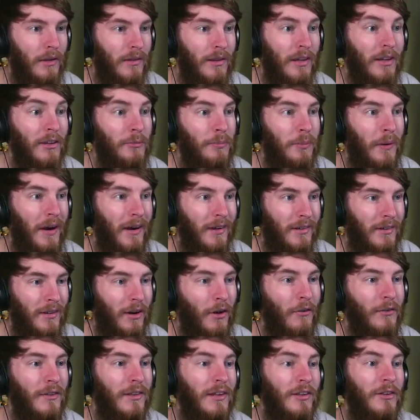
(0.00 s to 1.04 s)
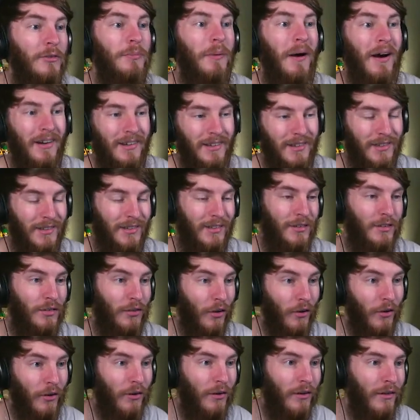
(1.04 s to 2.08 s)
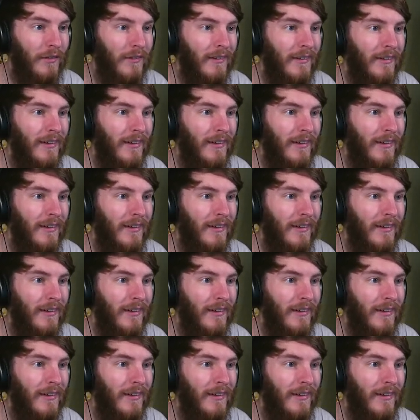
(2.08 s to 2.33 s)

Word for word: this box. Oh, these boxes, duh.